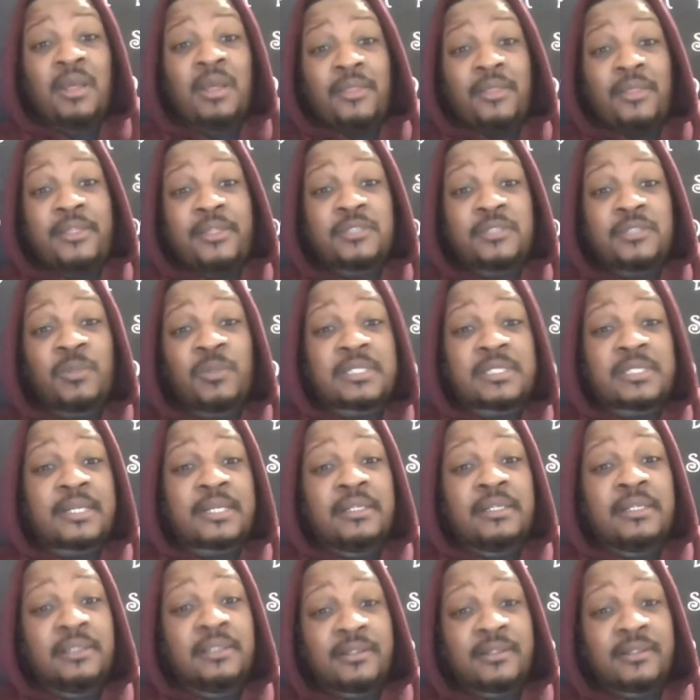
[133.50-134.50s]
This was
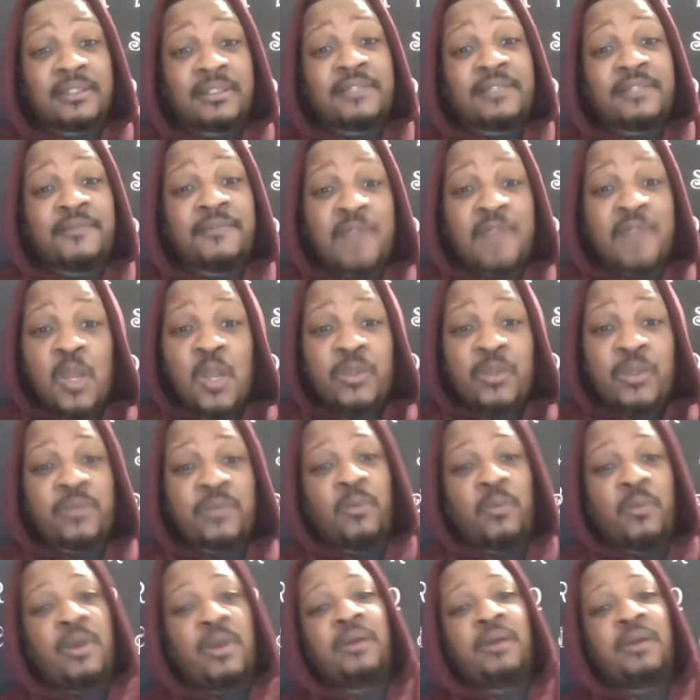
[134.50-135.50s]
clearly very
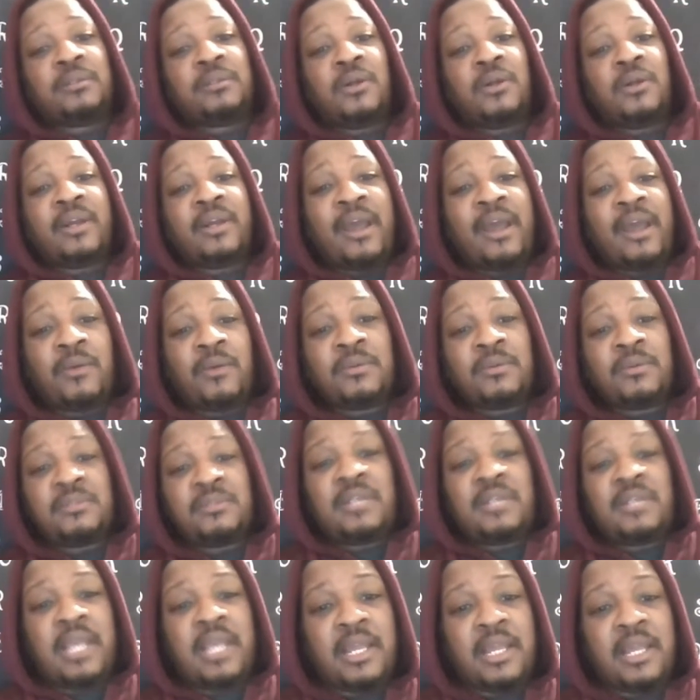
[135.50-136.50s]
well thought out
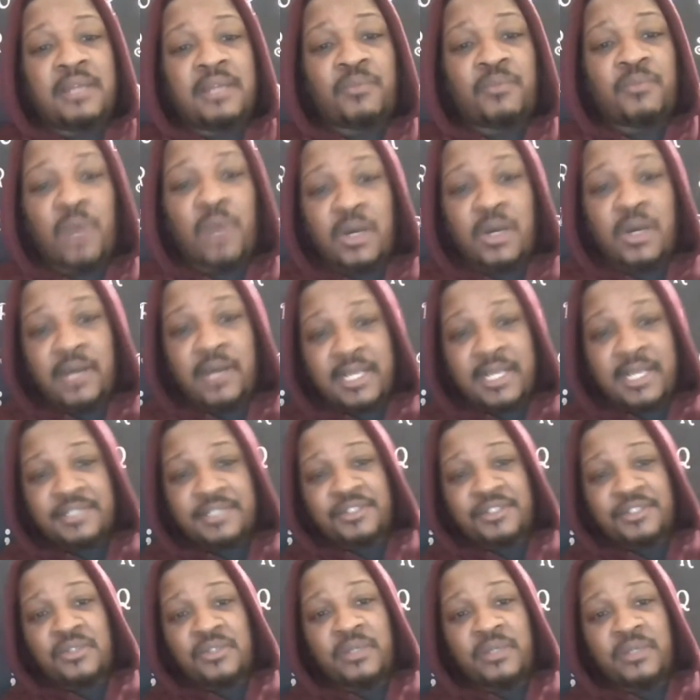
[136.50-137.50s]
and well
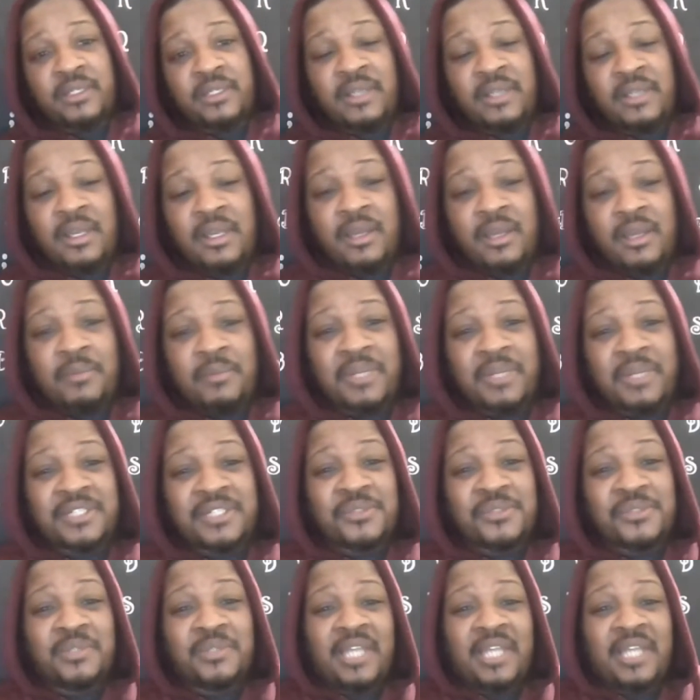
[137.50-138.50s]
executed,
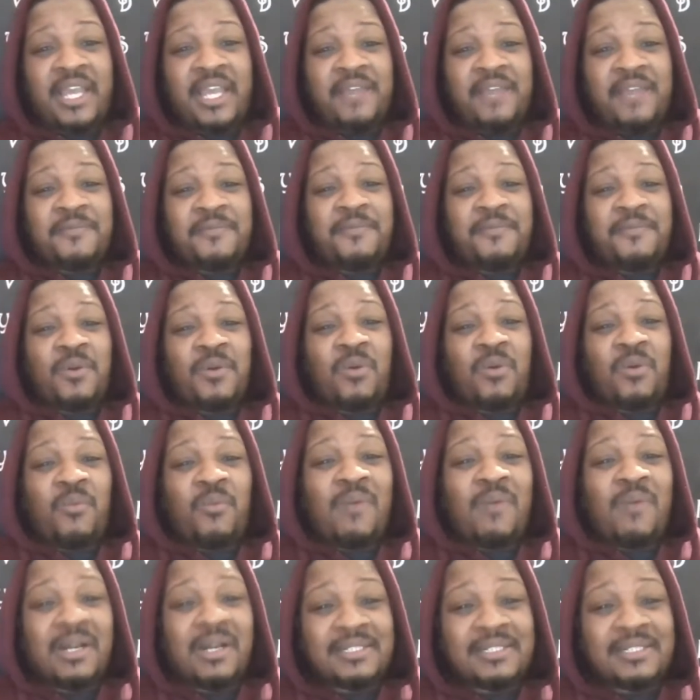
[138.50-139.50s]
but you can't for
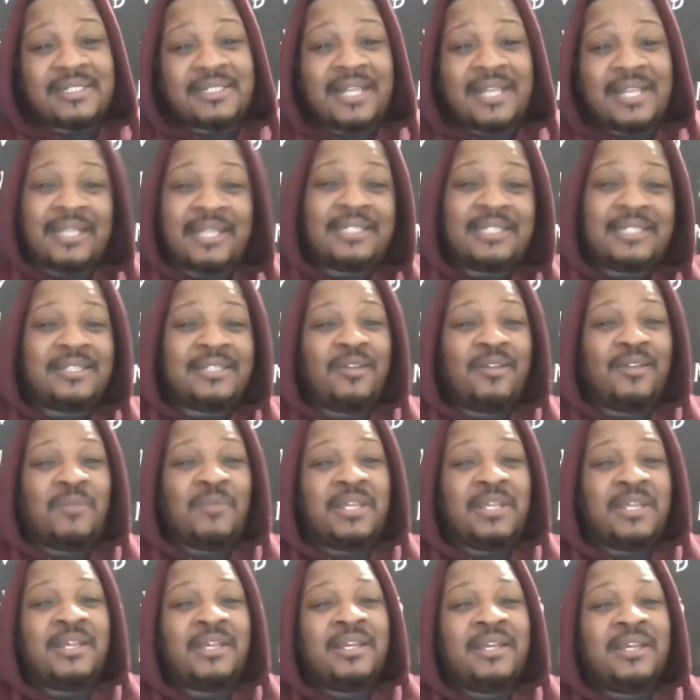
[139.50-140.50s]
one second tell
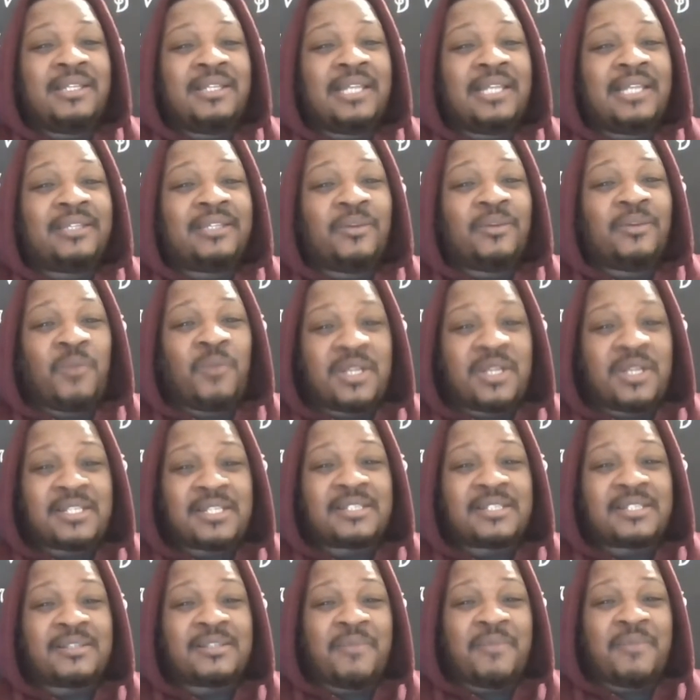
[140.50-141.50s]
me that there
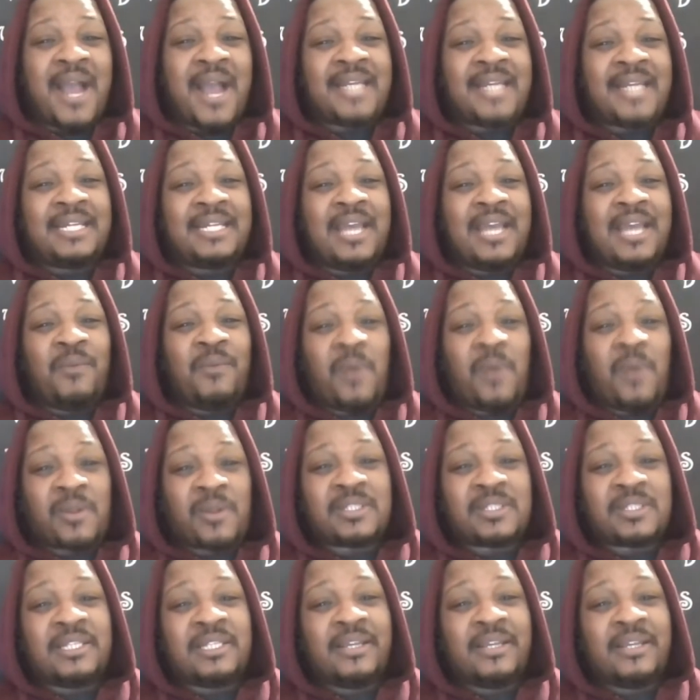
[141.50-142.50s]
wasn't somebody that
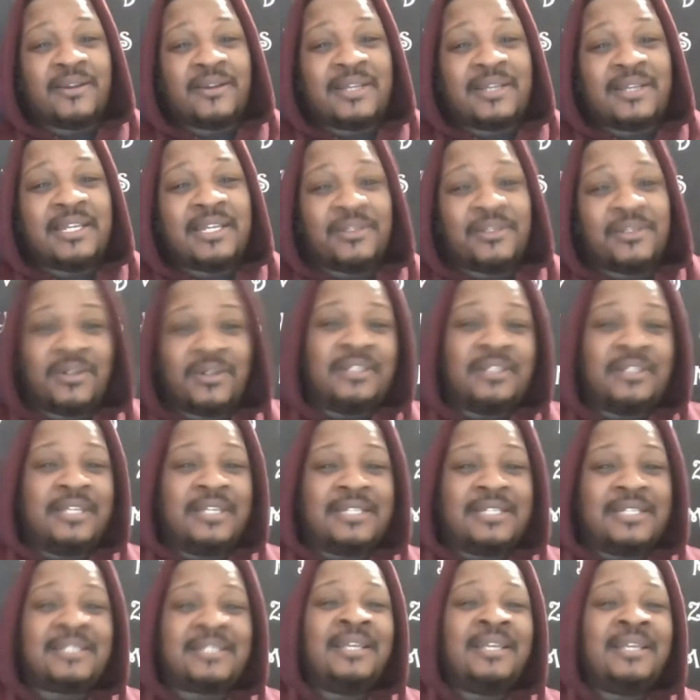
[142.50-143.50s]
works there in on
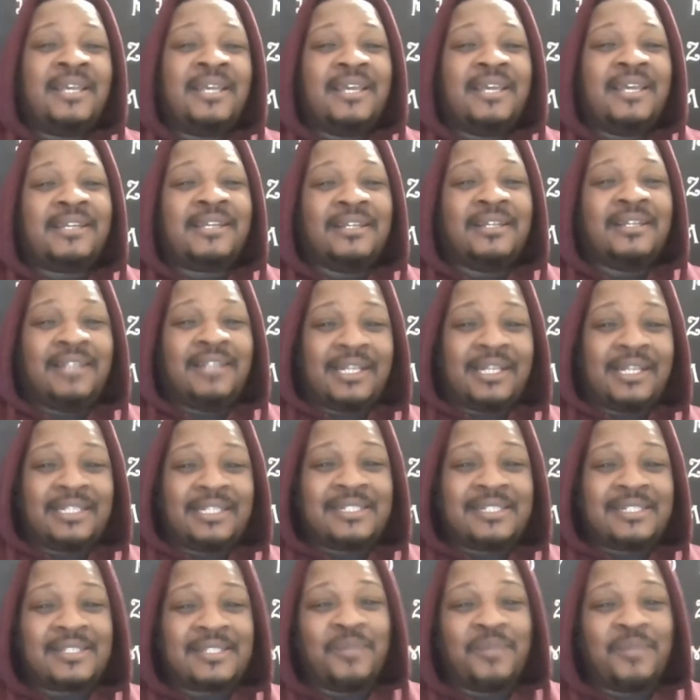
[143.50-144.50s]
this and
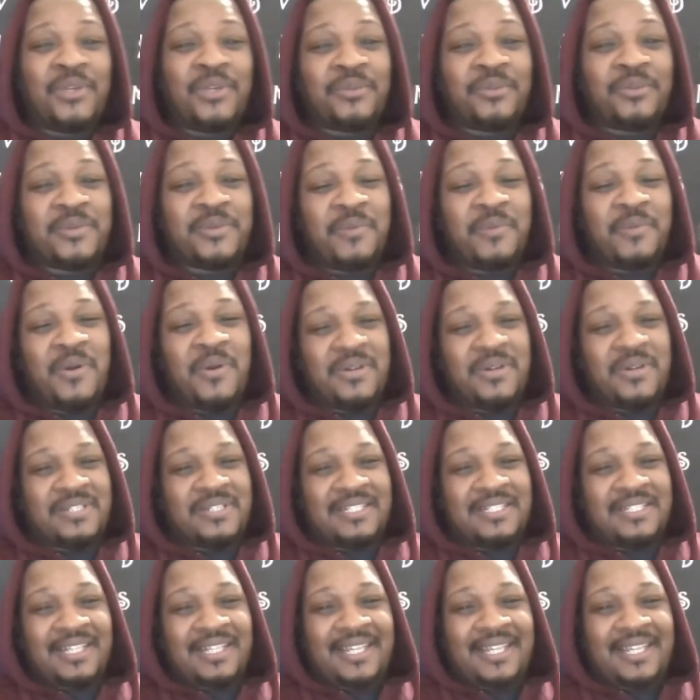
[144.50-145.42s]
collecting some of the rewards.